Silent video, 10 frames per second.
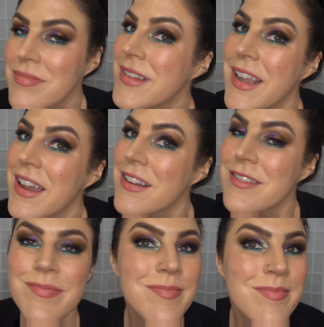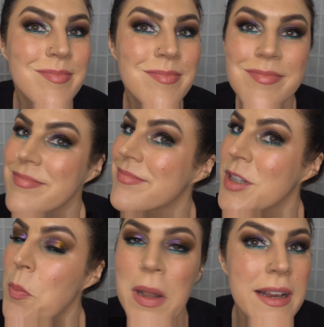Okay.
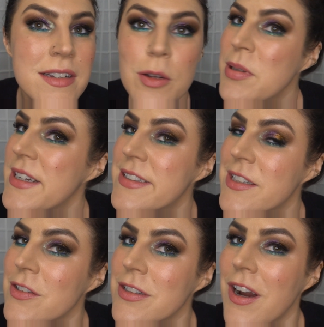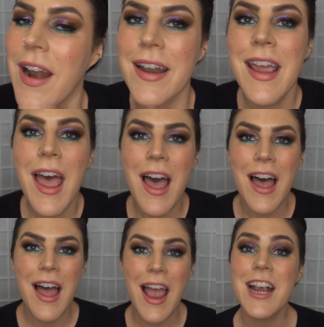Complete, completed look. All right,
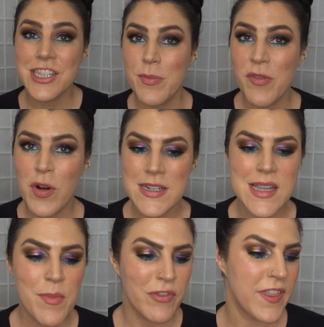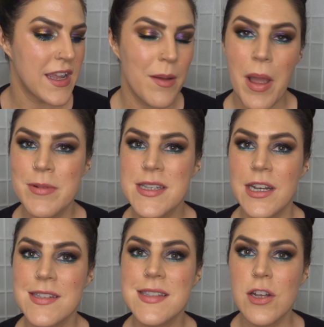uh, actually, before I sum everything up, I'm just
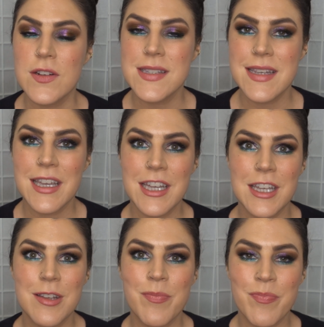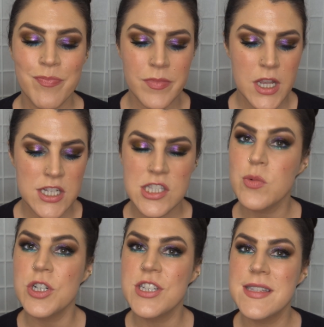gonna slot some
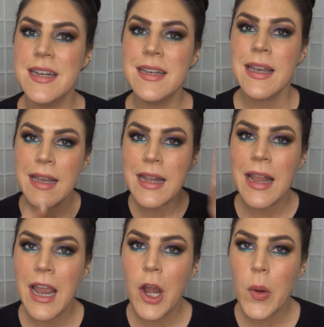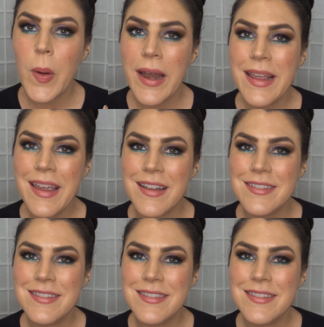swatches in right here.